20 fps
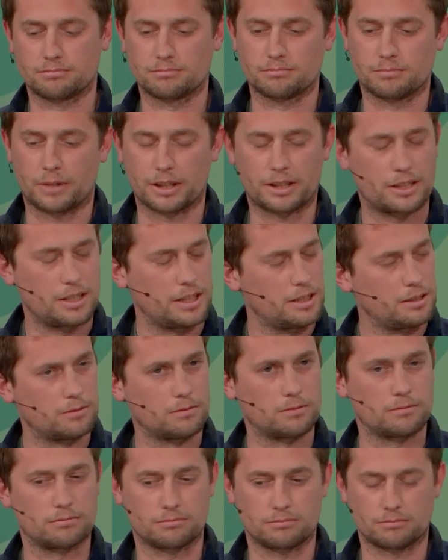my key
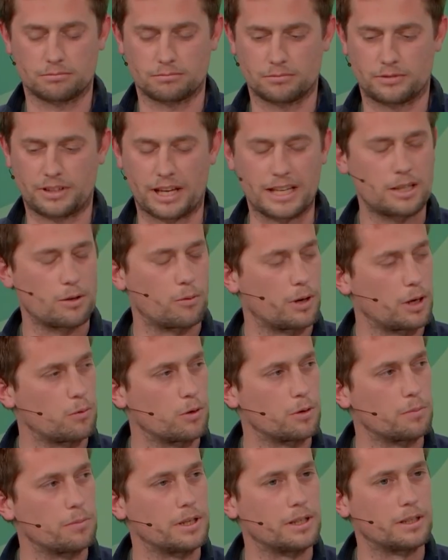takeaway
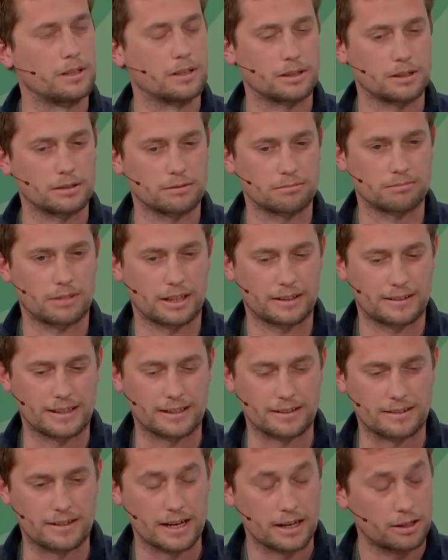would be, uh, I
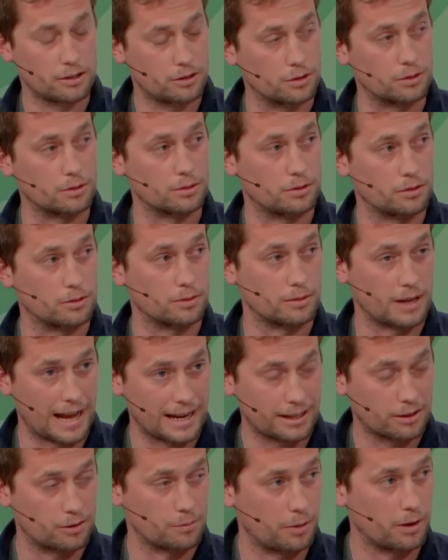think, dare to to
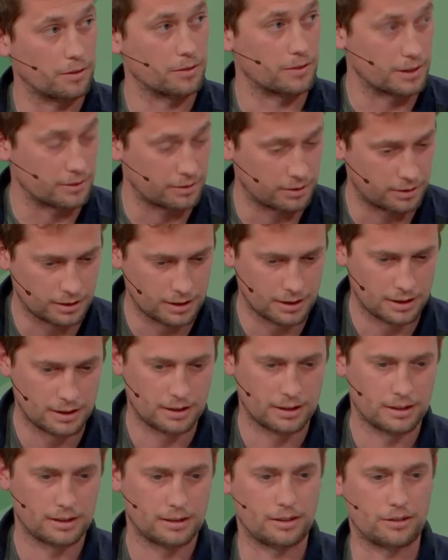act upon this
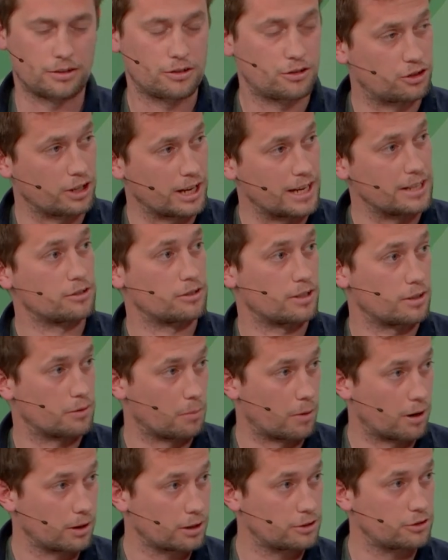mm -hmm. this change, this
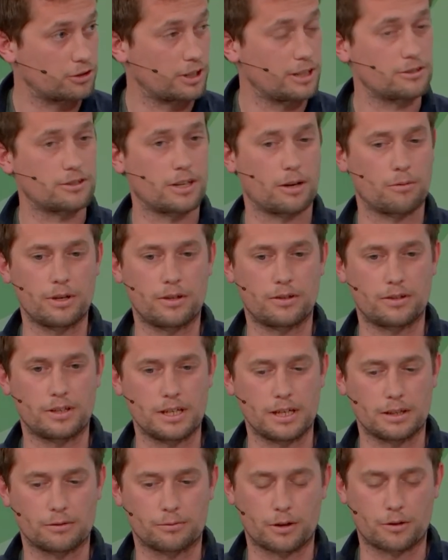market change that we
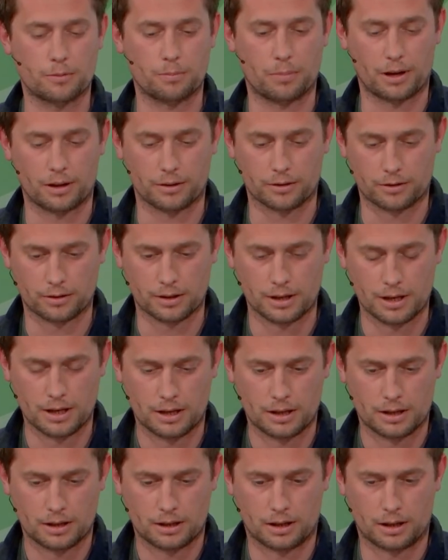see in response
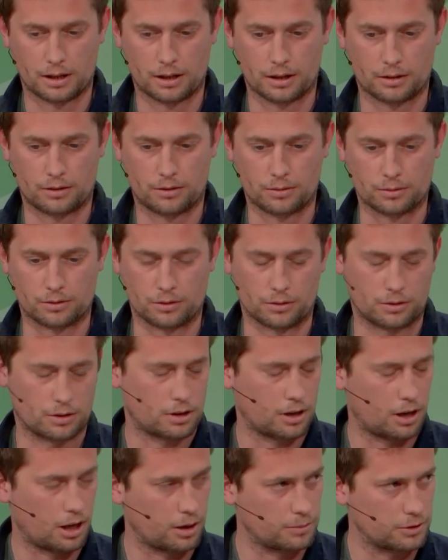uh, to to the
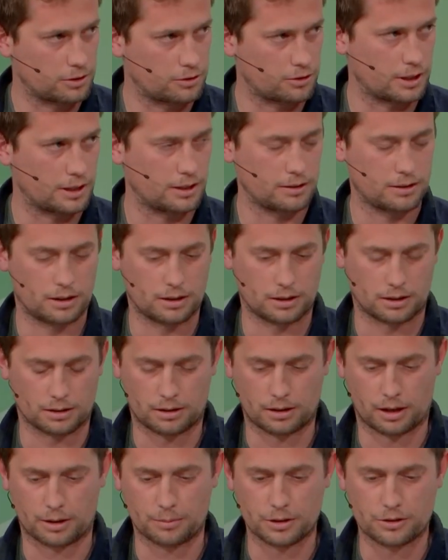climate change uh,
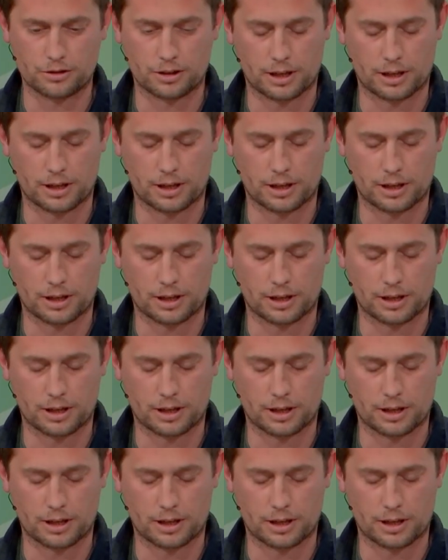climate